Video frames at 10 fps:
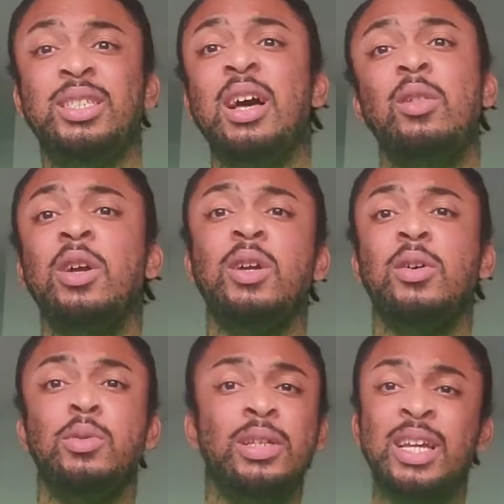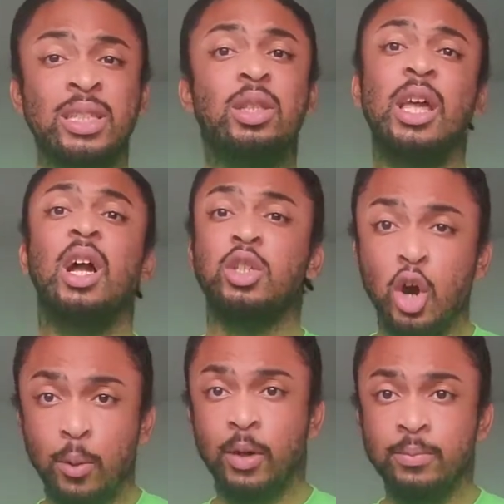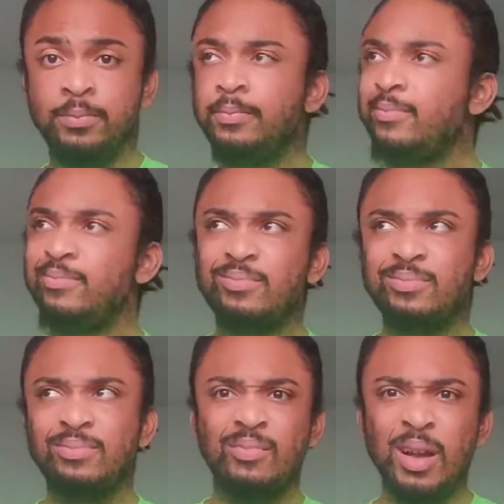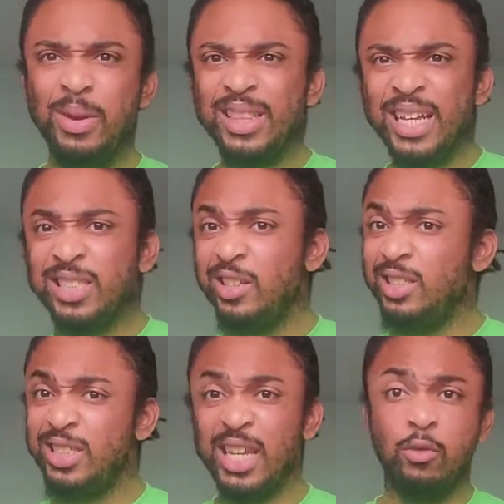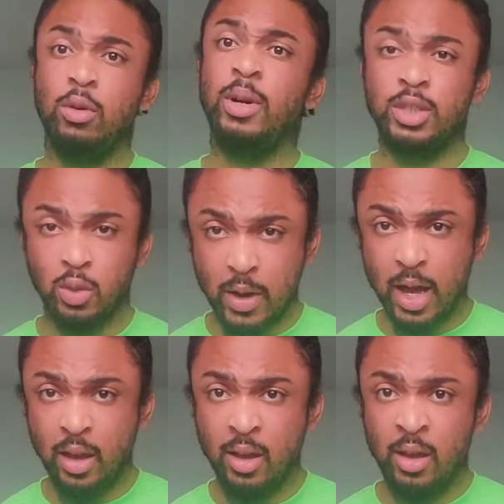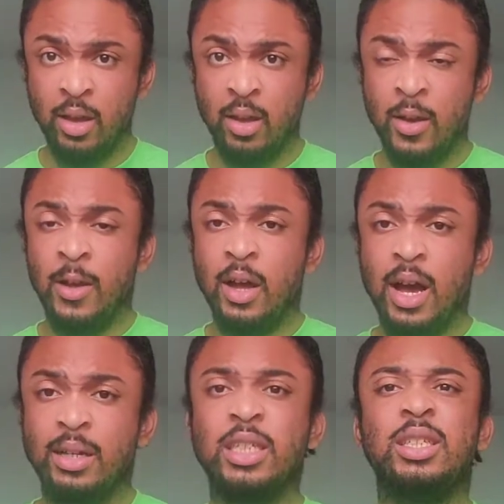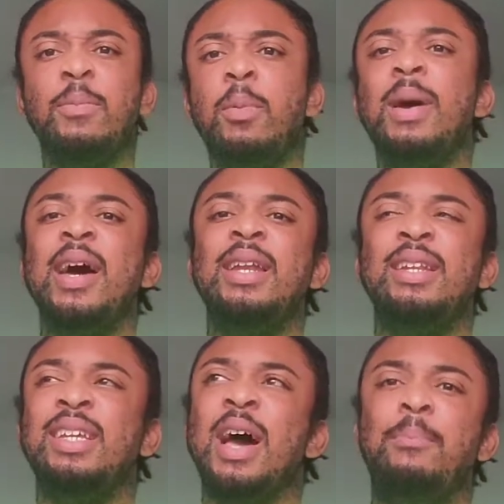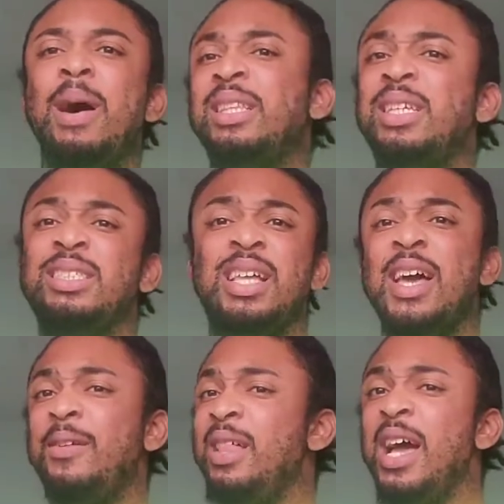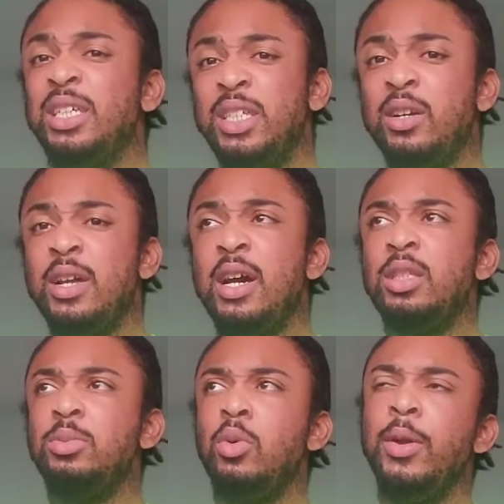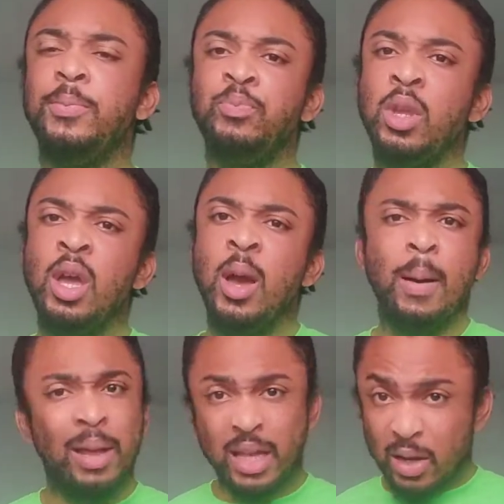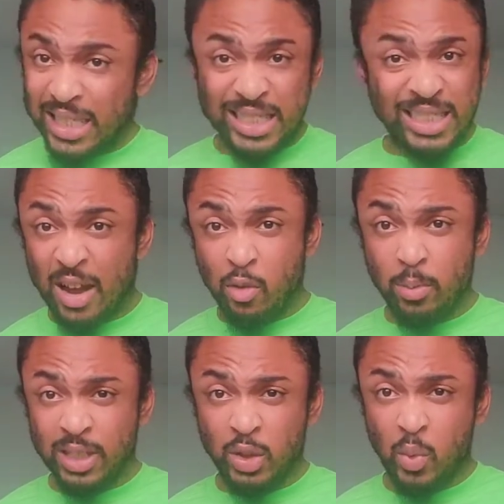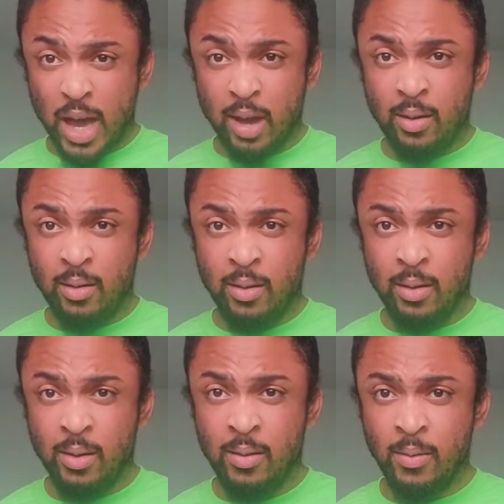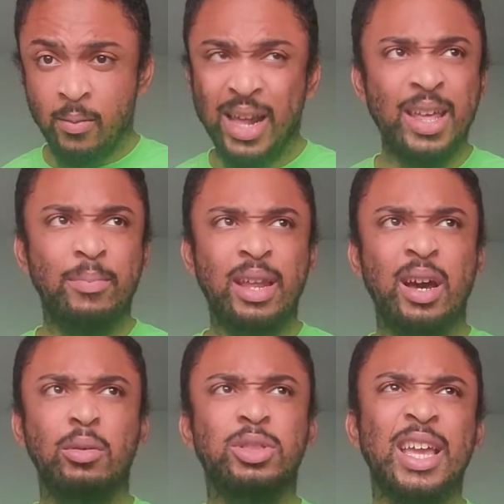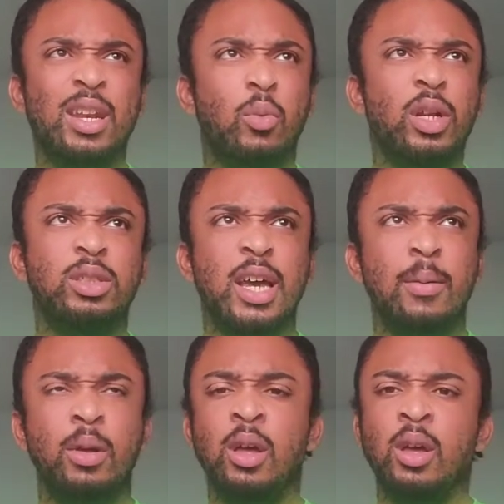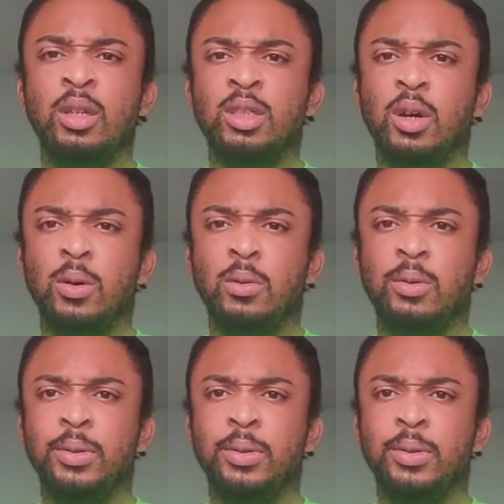how long ago it was? Until like October. I'm like, that's several months away. Just keep in mind, I bought this like last year now at this point. I'm like, yo, that's several months away. But I didn't, no, it was like in the wintertime. So